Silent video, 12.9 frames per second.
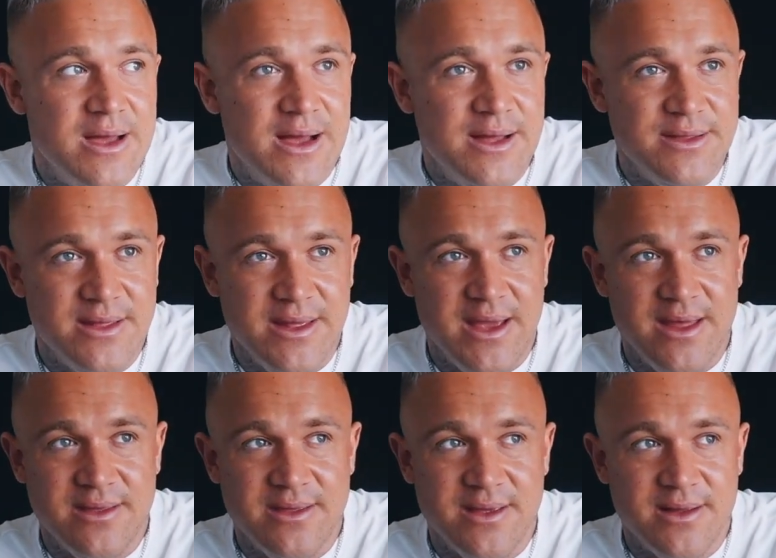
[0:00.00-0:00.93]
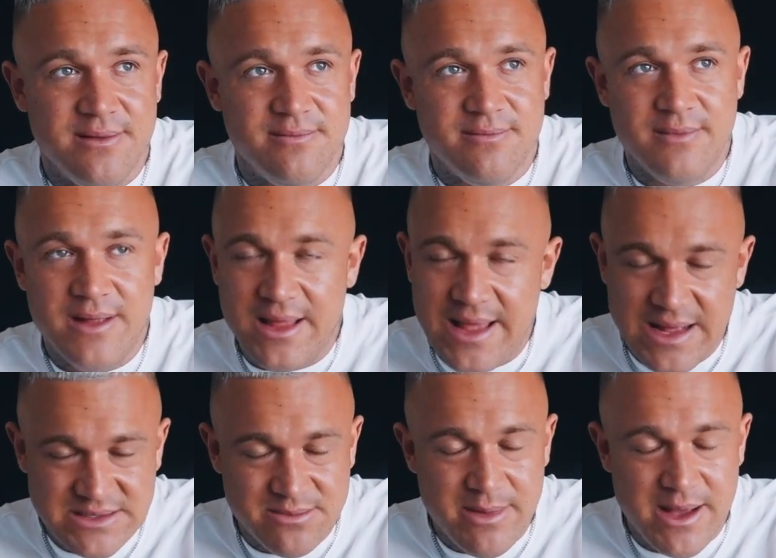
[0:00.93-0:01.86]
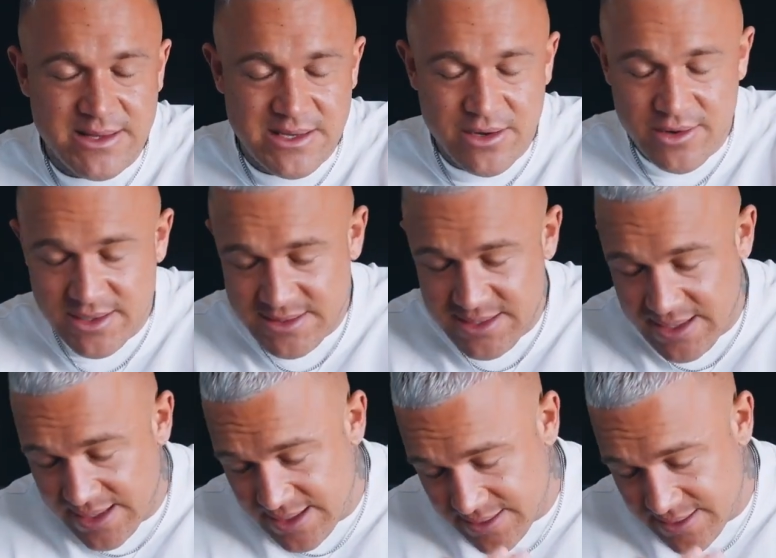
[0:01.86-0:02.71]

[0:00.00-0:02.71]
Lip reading: under there that allowed some bacteria to get